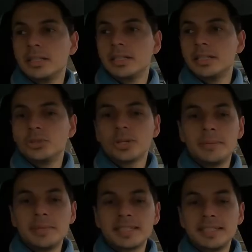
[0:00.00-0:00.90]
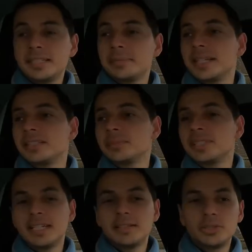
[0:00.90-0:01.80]
For example, the Mercedes
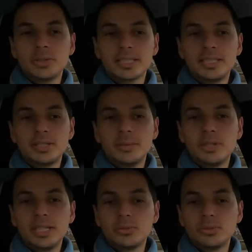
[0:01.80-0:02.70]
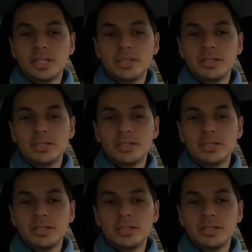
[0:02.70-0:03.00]
handled everything itself.